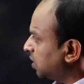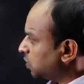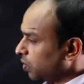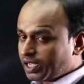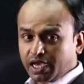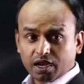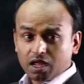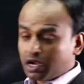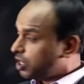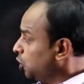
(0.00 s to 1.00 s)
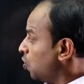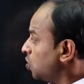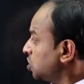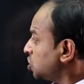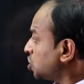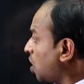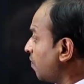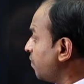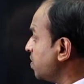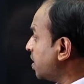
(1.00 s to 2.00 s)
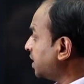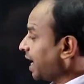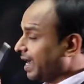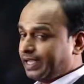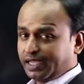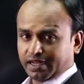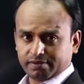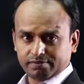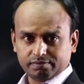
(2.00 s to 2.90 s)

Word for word: So dear, don't stop when you are tired dear.